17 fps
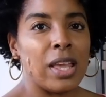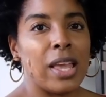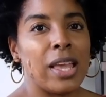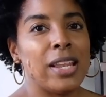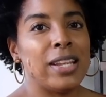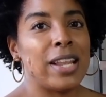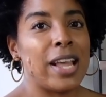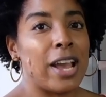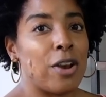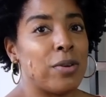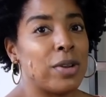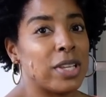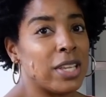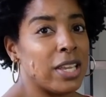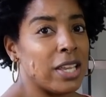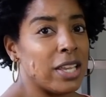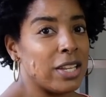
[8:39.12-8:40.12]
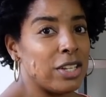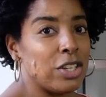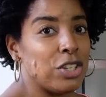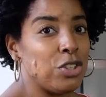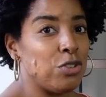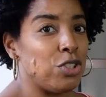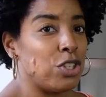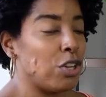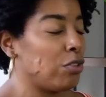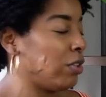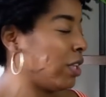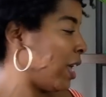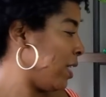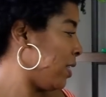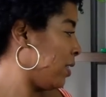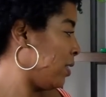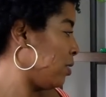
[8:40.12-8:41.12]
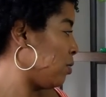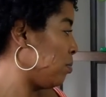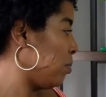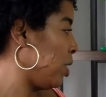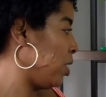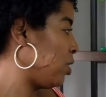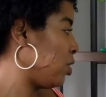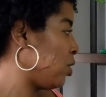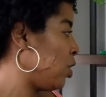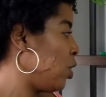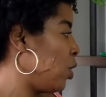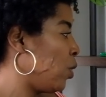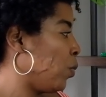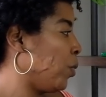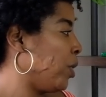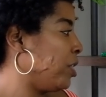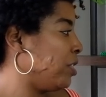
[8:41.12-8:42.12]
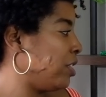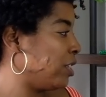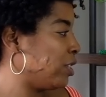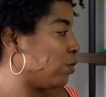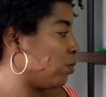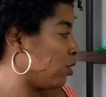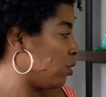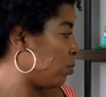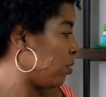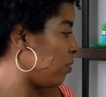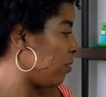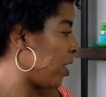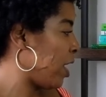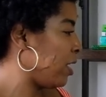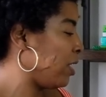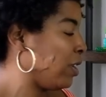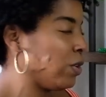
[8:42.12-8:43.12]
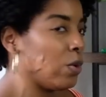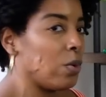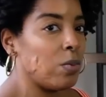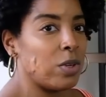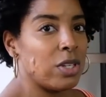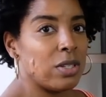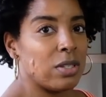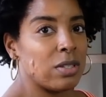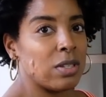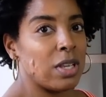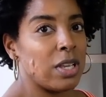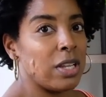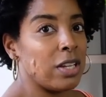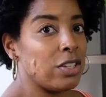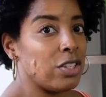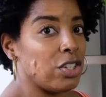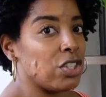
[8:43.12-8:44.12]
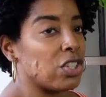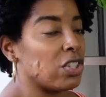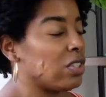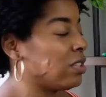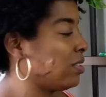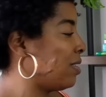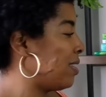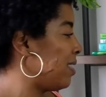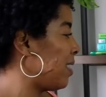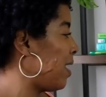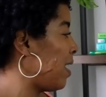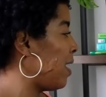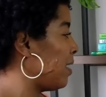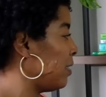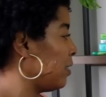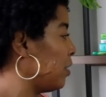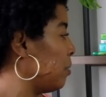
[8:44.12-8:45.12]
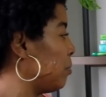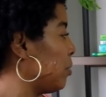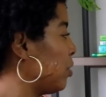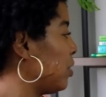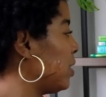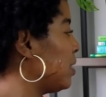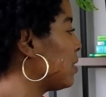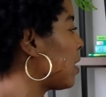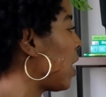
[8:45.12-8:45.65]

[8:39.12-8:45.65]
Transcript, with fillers: and now again, you don't like it as much. What this was providing was, in addition to that odd number, is